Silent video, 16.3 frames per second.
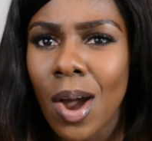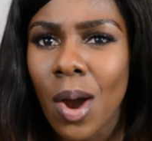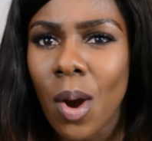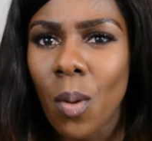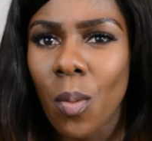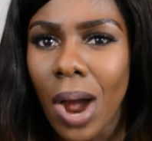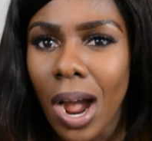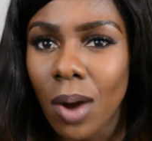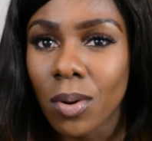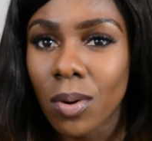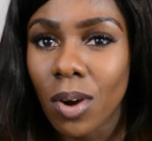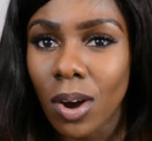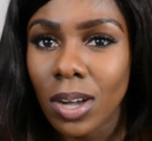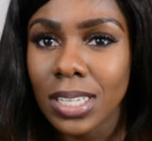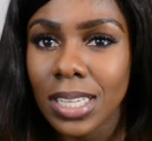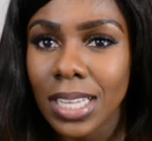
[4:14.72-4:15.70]
wow
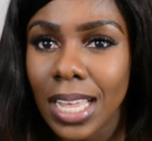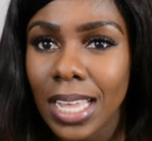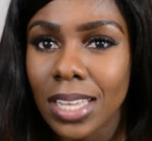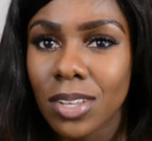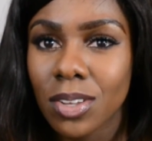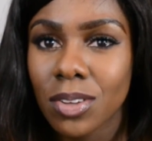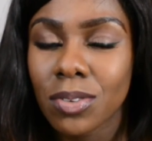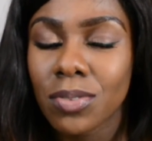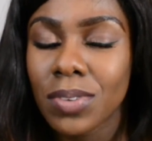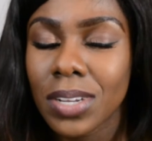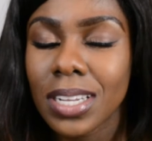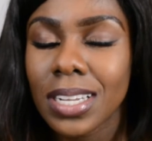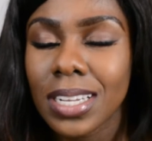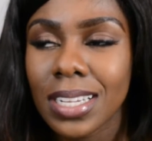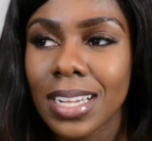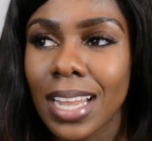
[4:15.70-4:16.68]
god like you
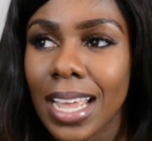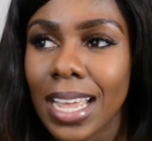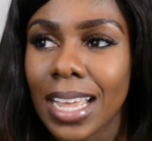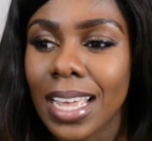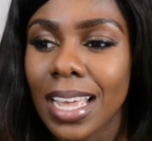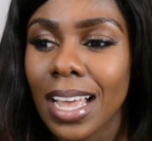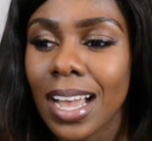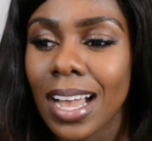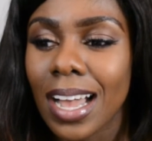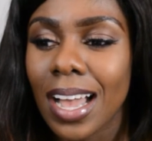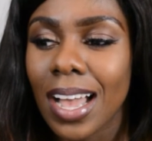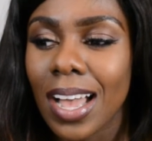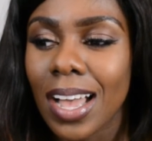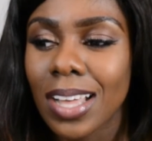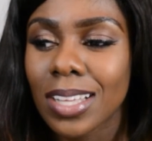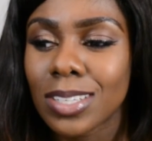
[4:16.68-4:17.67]
really like
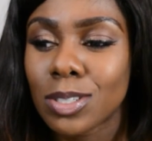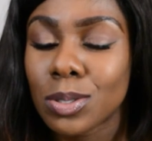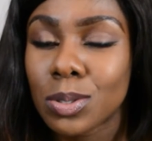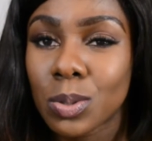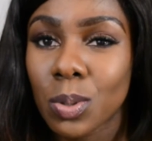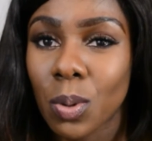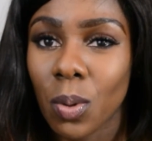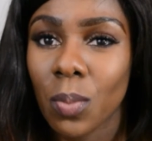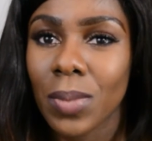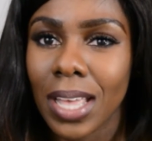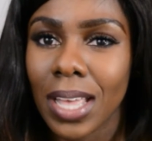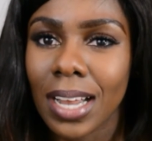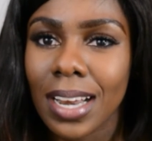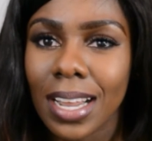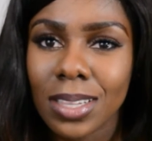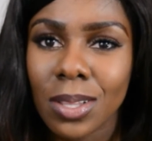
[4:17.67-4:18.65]
just taught me
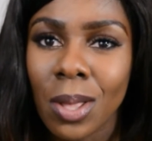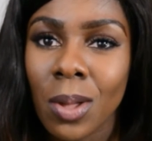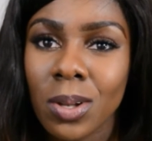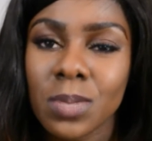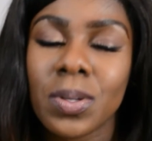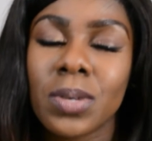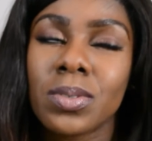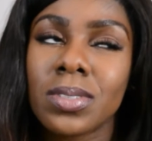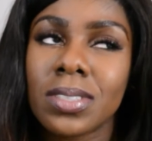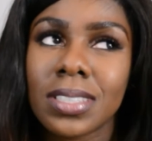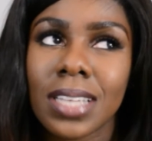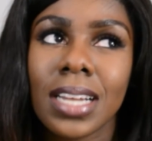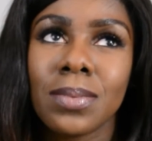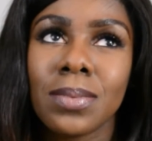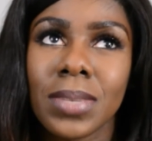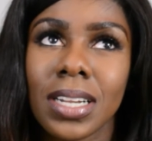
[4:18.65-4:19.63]
and like the holy spirit was just
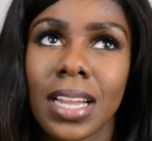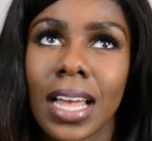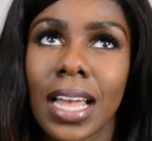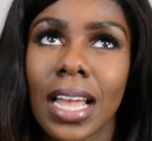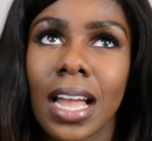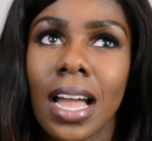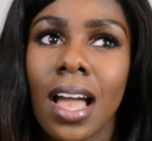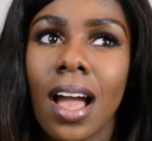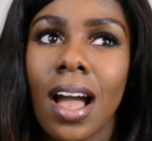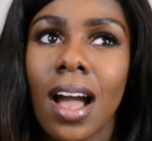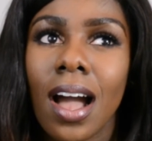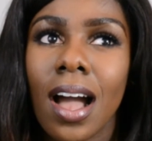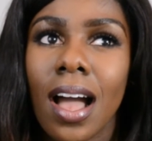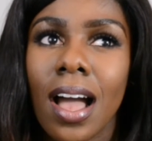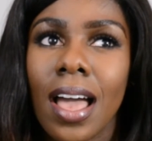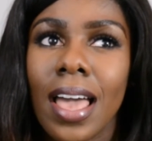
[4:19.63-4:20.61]
telling me like
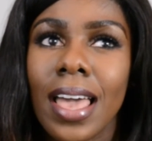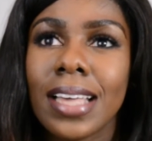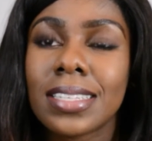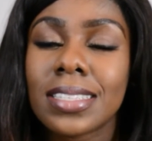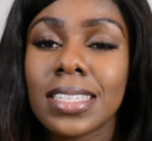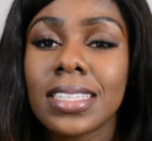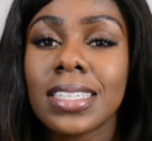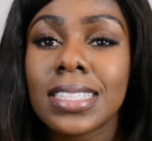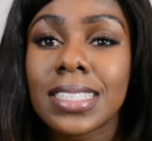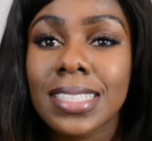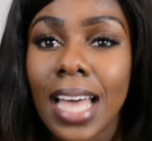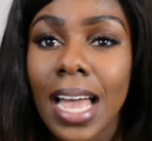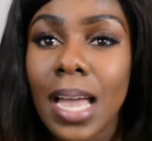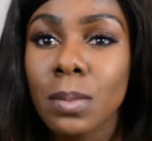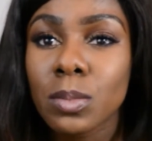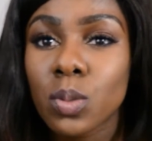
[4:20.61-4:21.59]
it's in the
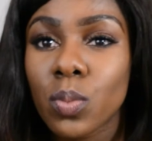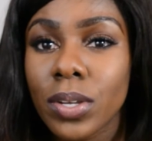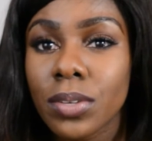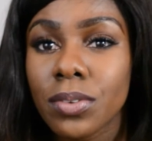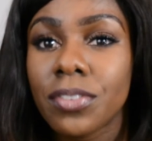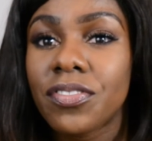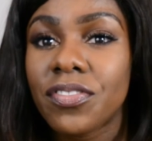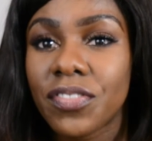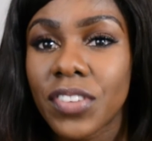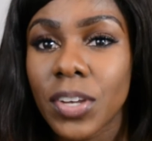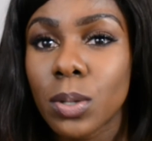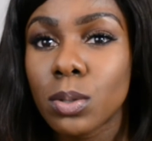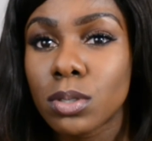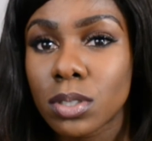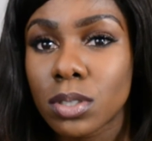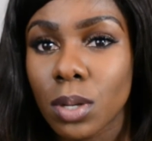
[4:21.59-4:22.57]
times when you
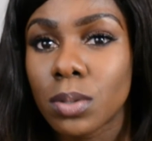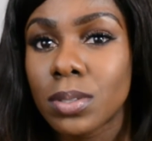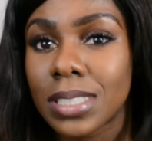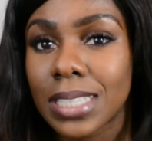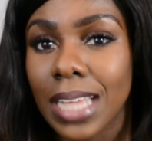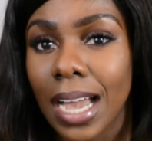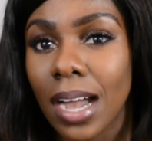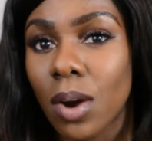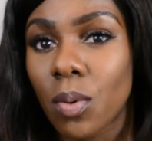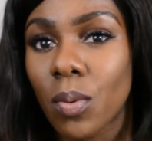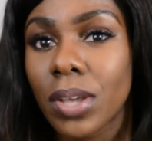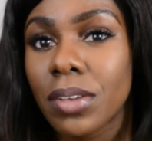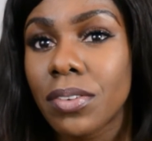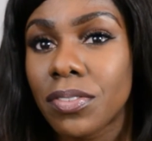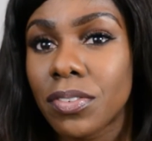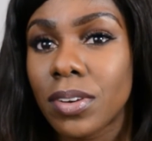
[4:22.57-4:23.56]
feel so down
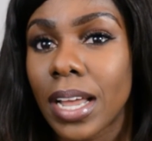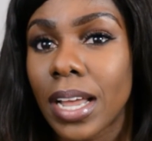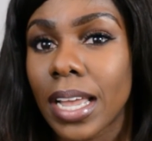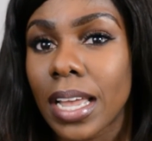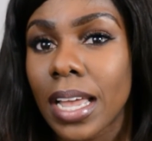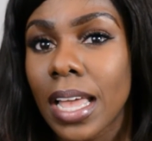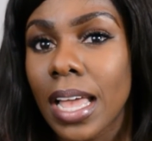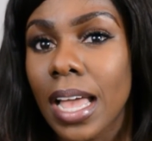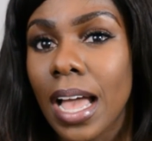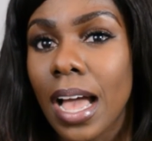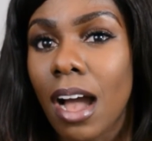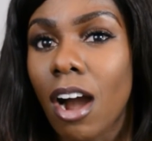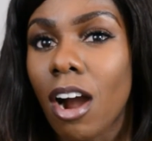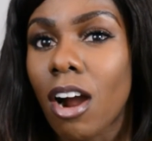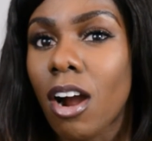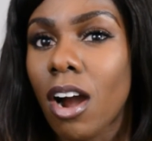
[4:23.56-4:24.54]
when you feel like
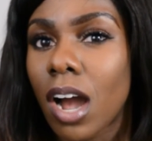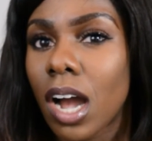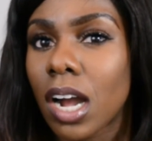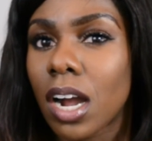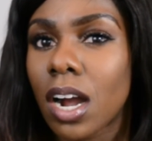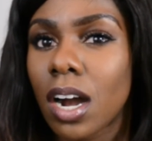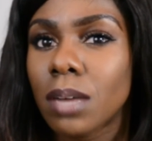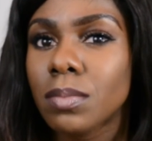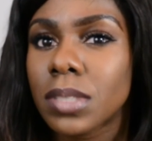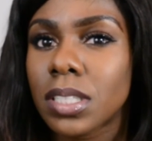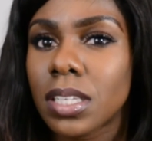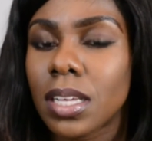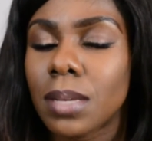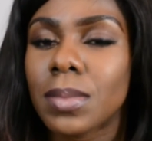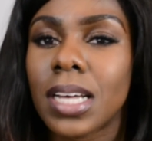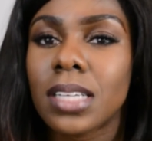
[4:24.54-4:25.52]
i can't come to
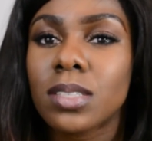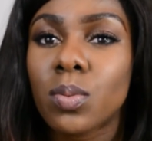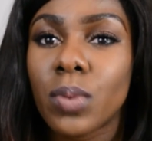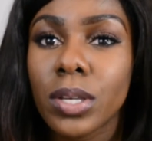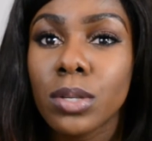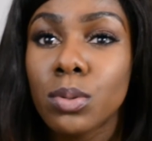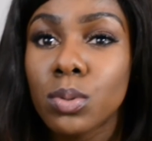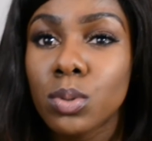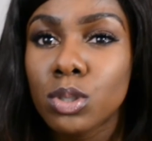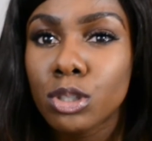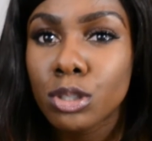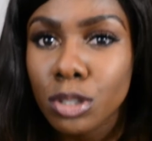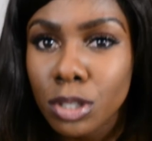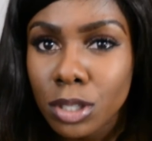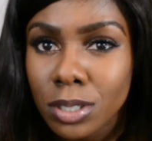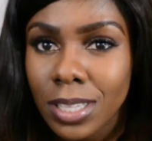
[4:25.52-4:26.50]
him that's when you
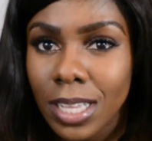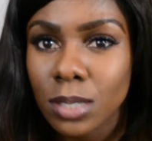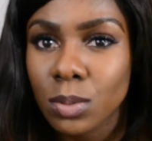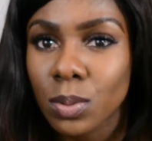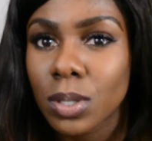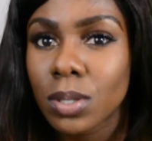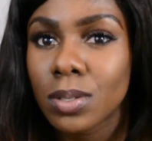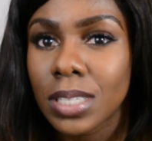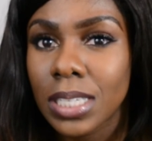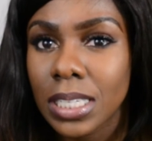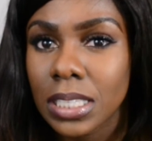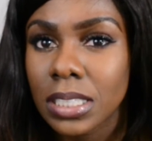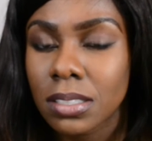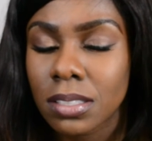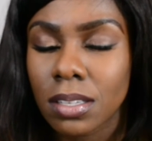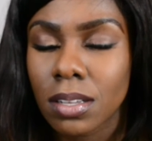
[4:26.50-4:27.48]
should that's when you
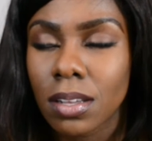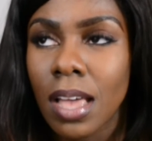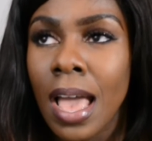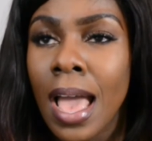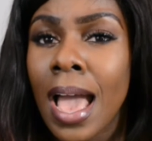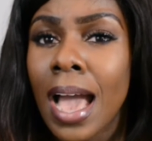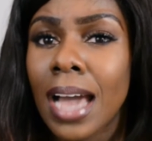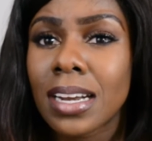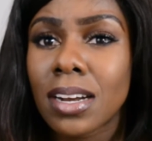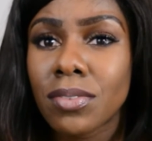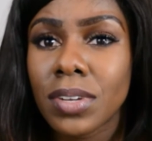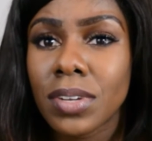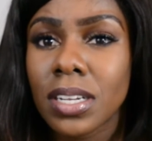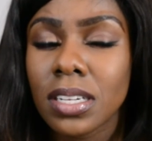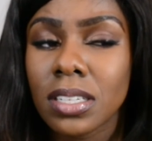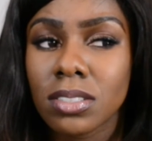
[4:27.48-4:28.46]
need to and i
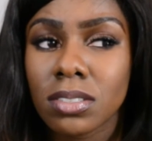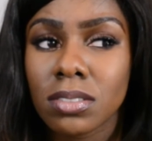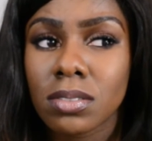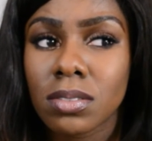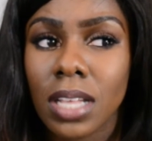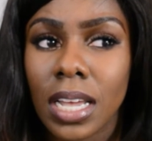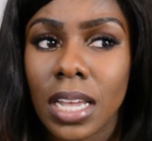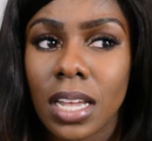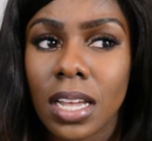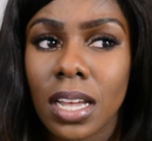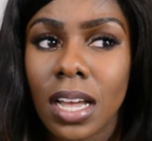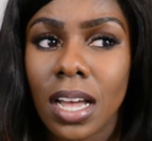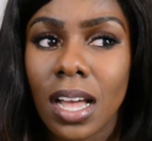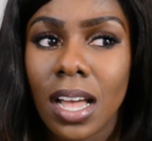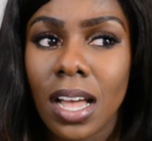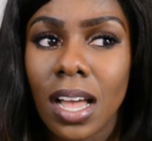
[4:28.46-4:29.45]
really just like
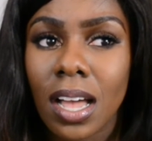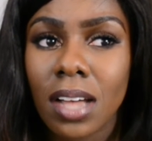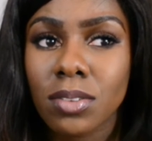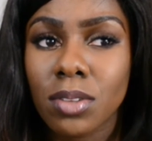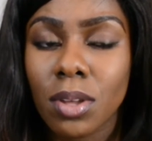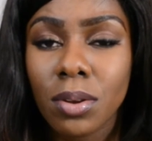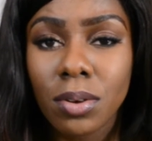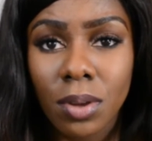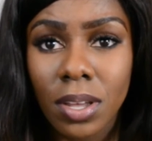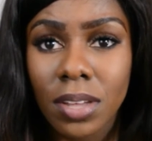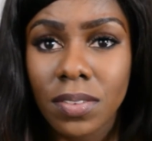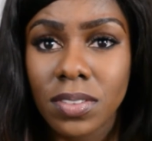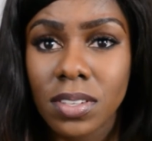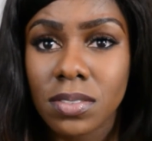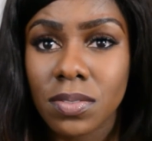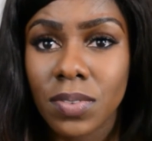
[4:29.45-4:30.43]
i don't know if
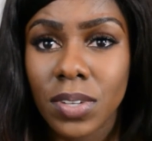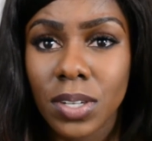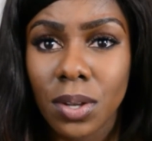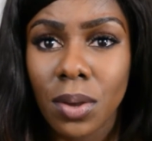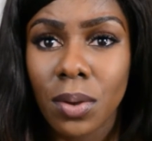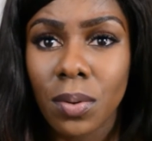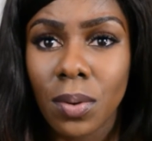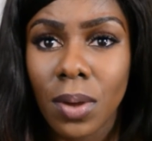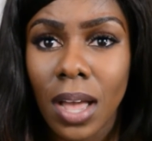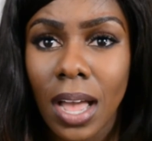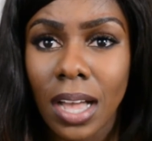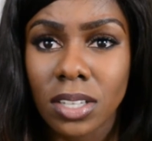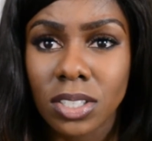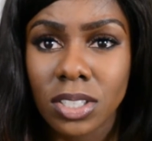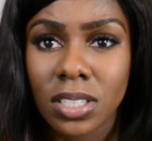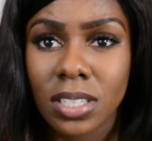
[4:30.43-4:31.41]
this video
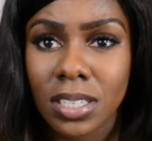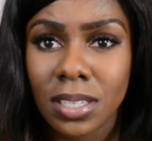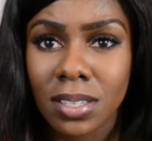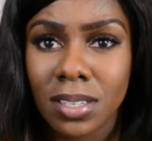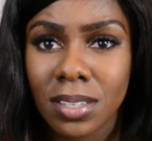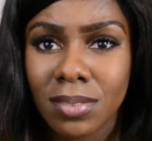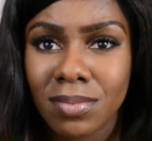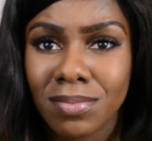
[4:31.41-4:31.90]
actually